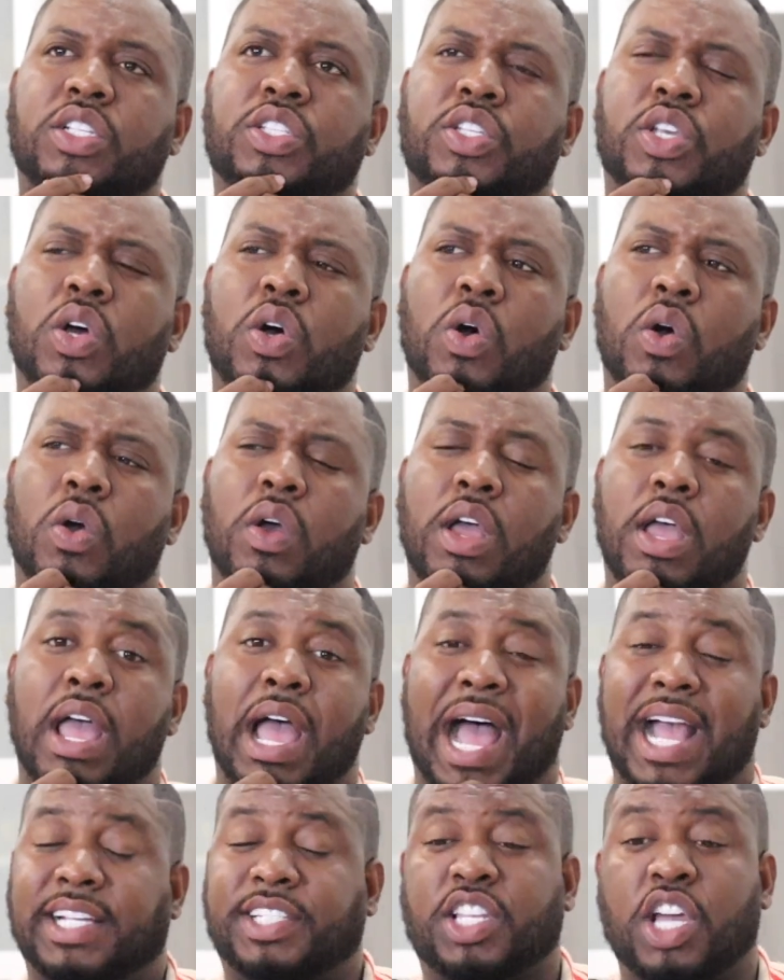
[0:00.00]
So
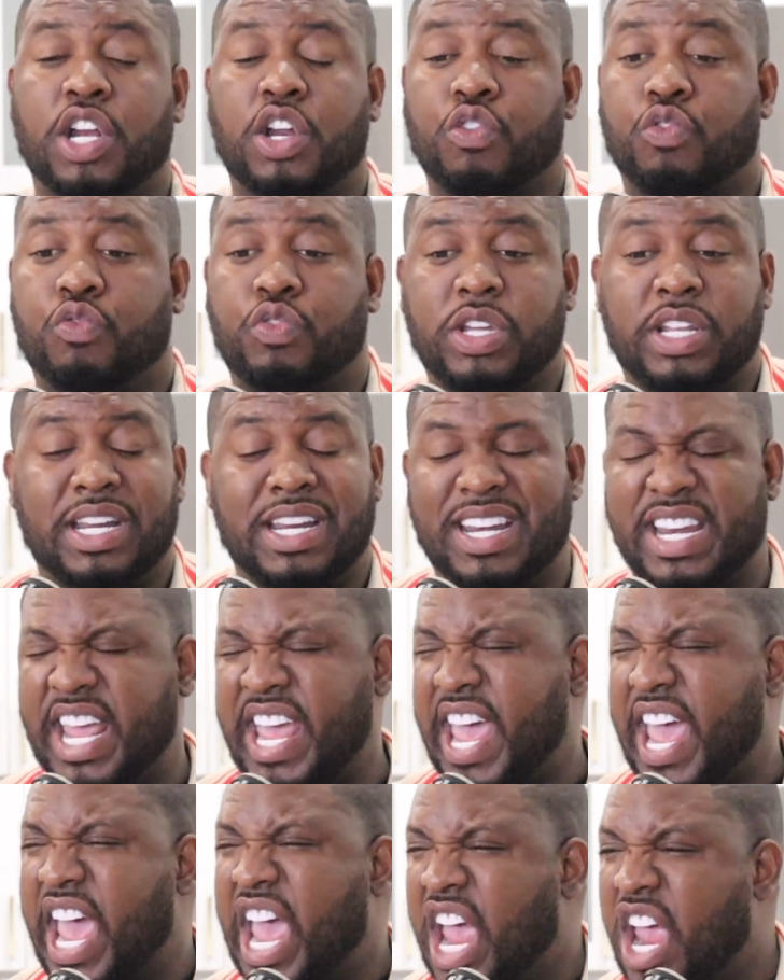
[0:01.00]
I started
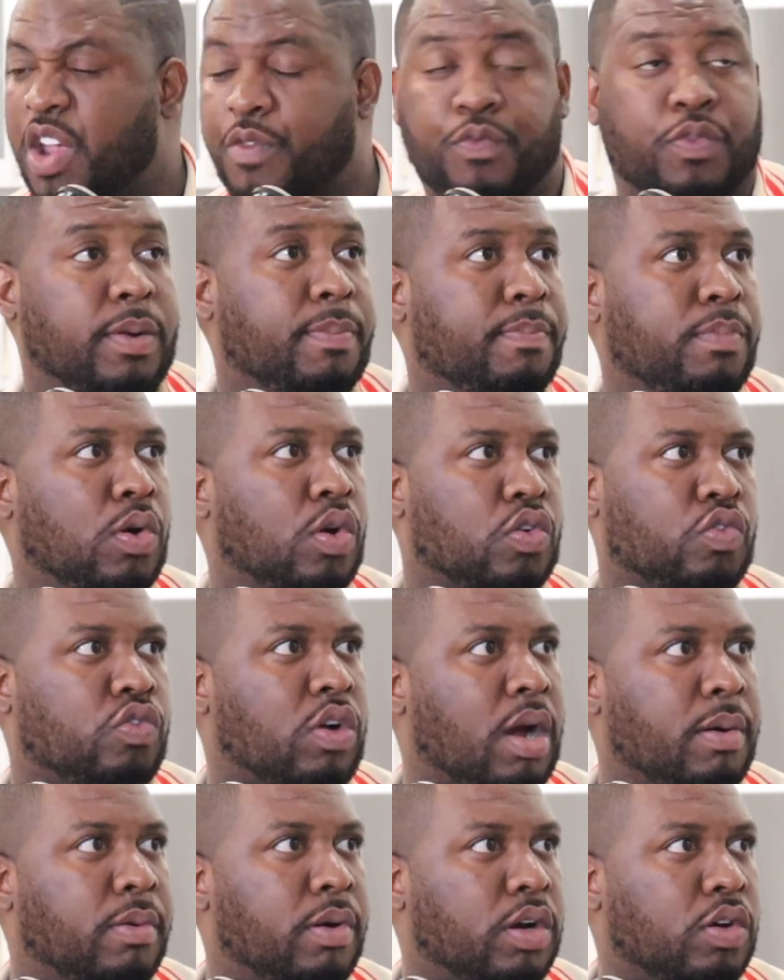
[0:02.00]
reading every
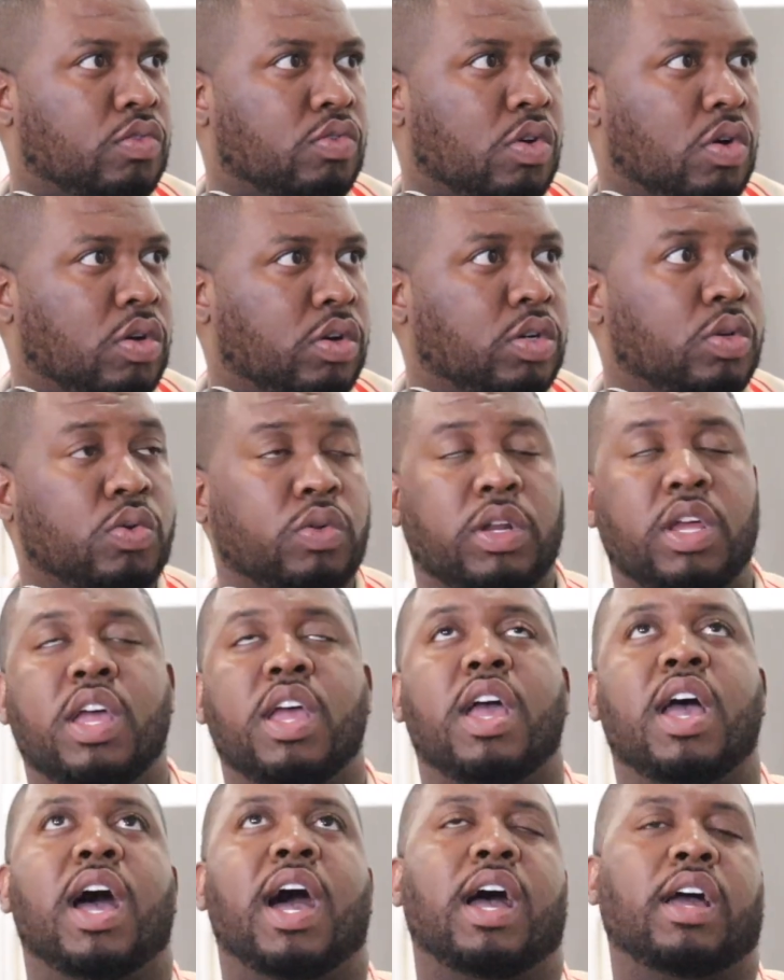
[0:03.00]
book Robert wrote,
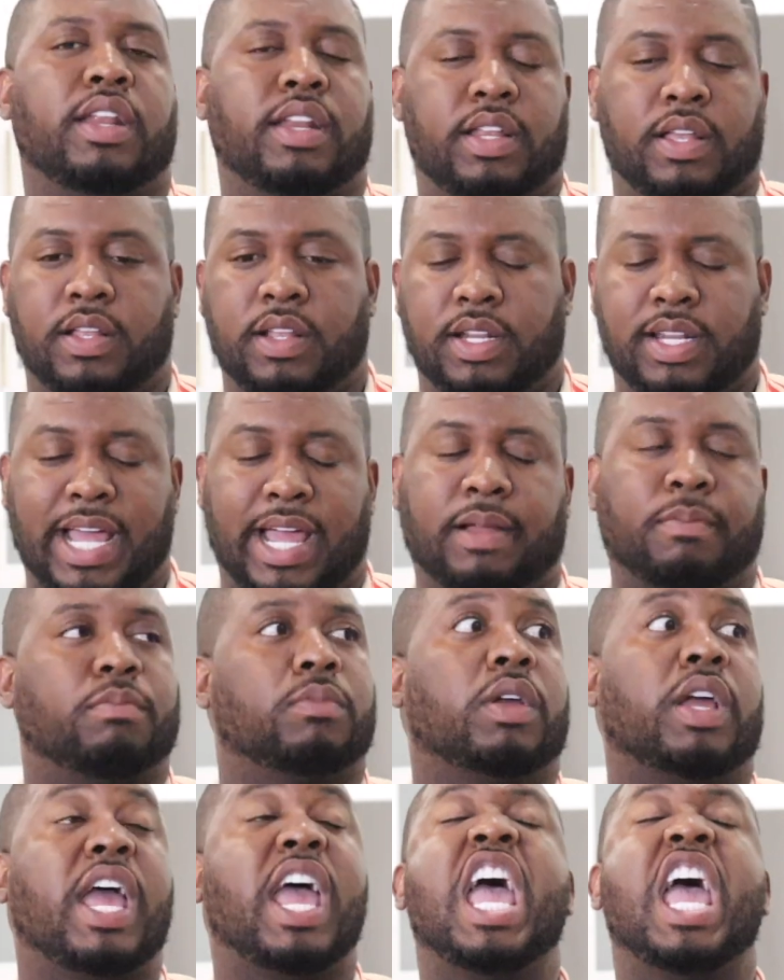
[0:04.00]
dude. Like
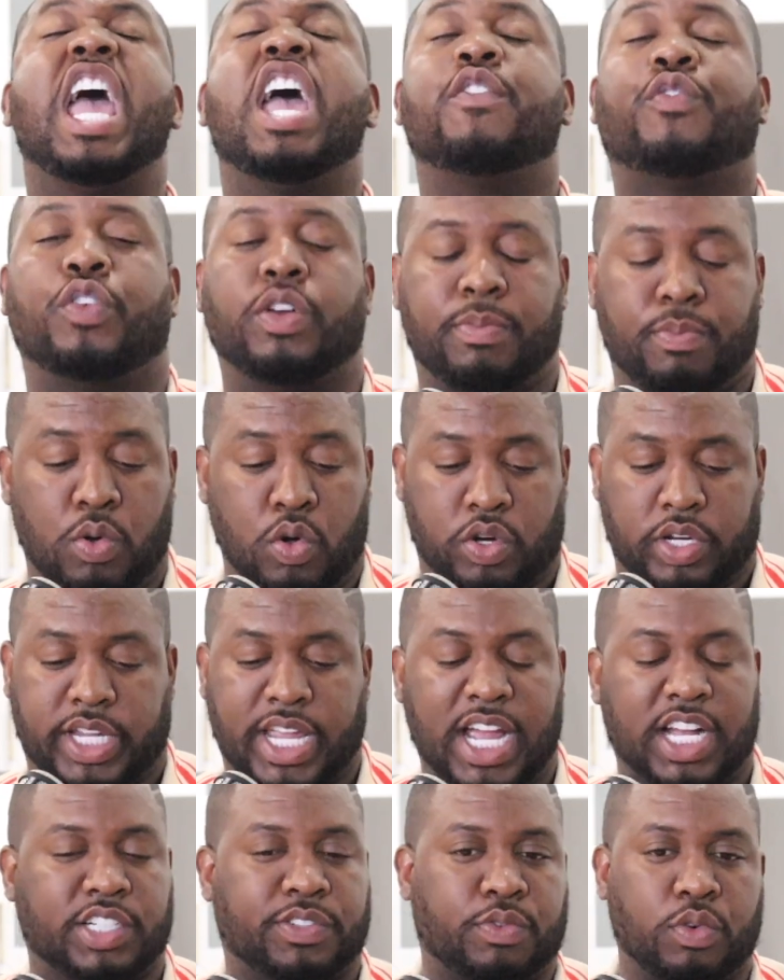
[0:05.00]
every
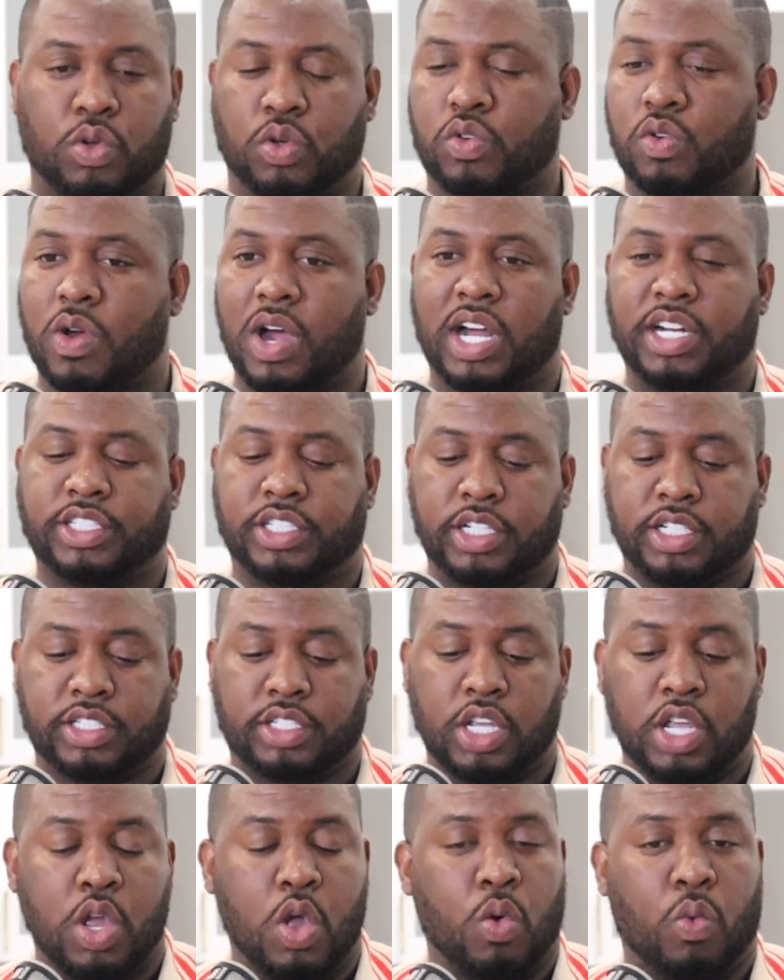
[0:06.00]
book, Cash Flow
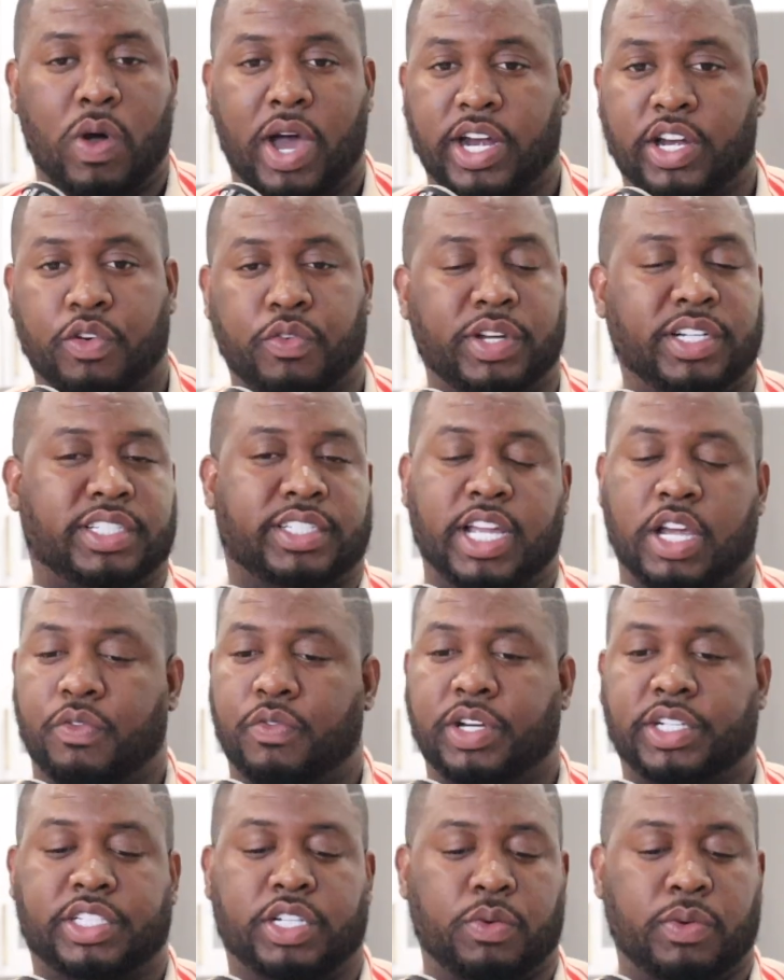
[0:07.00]
Quadrants, Why the Rich
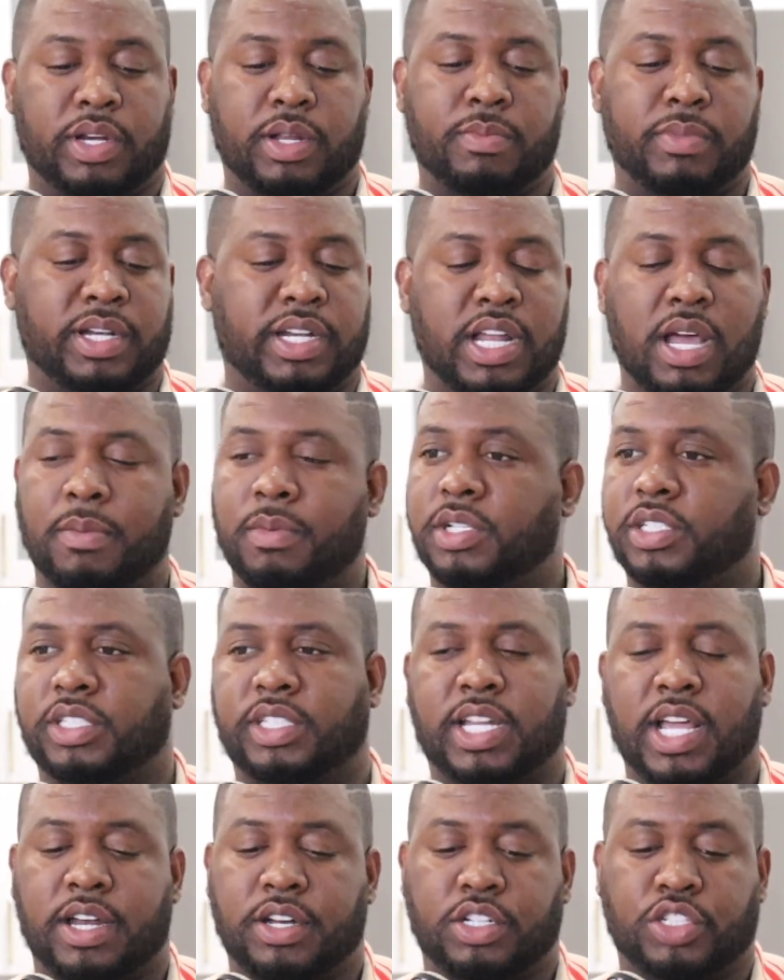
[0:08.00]
Get Richer with him and
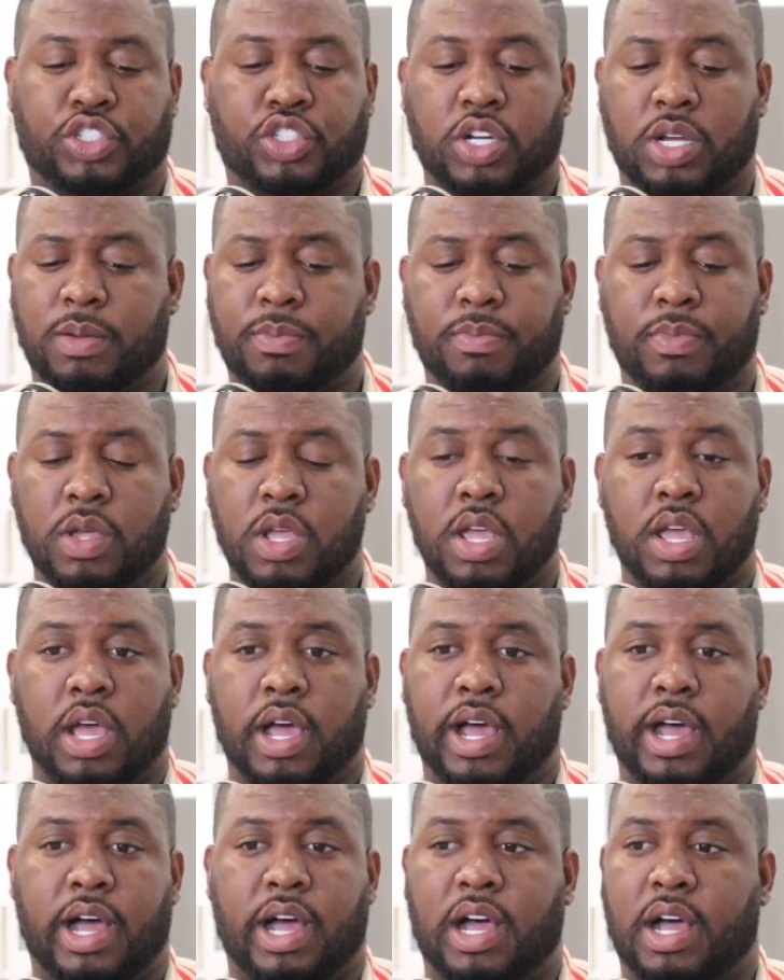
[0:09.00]
Donald Trump,
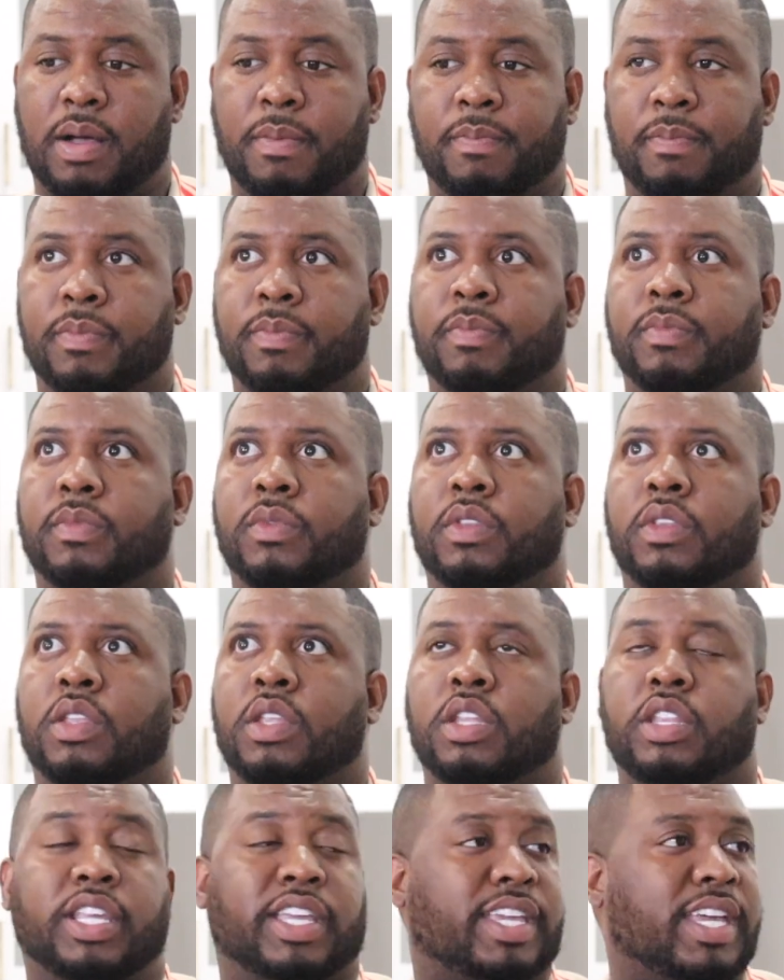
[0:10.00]

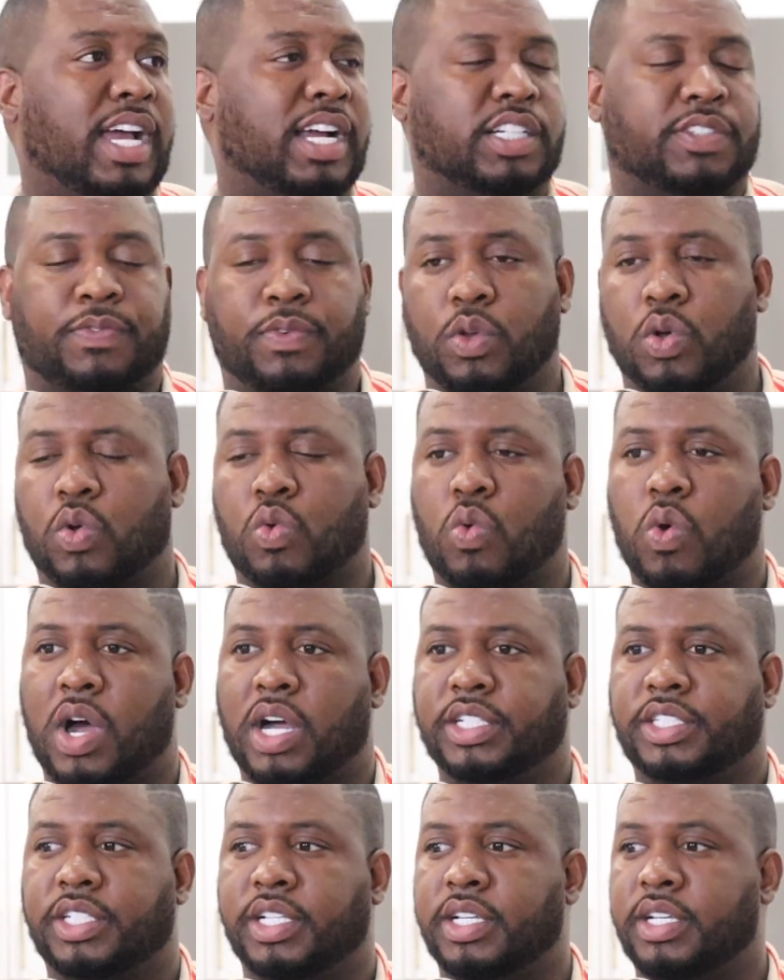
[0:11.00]
the Cash Flow
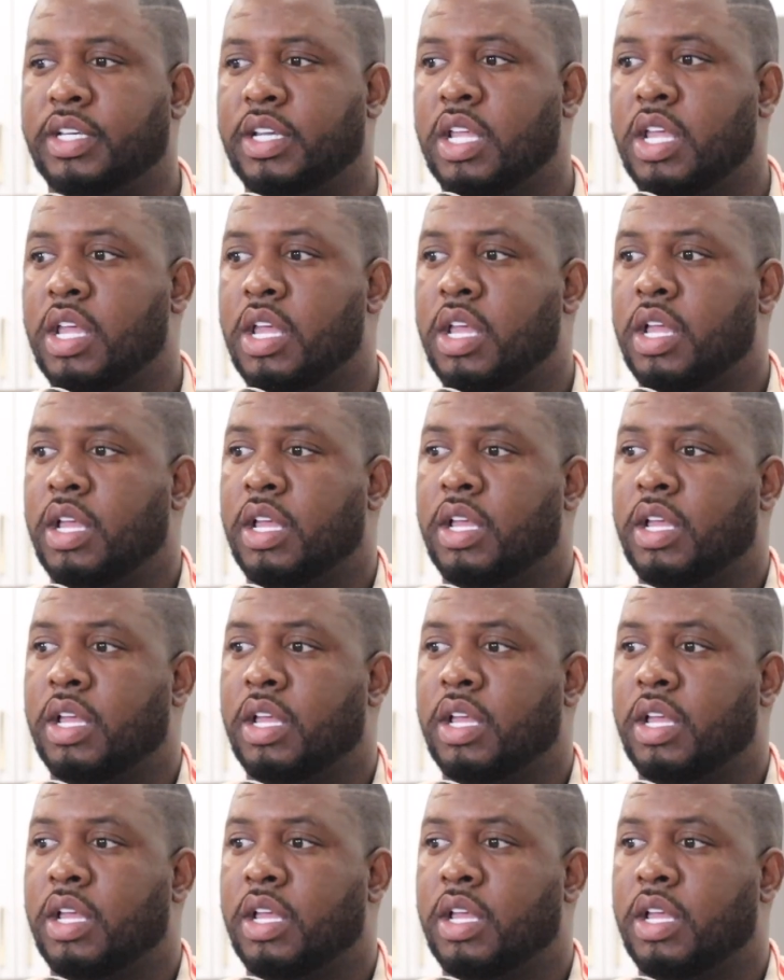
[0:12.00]
Quadrant,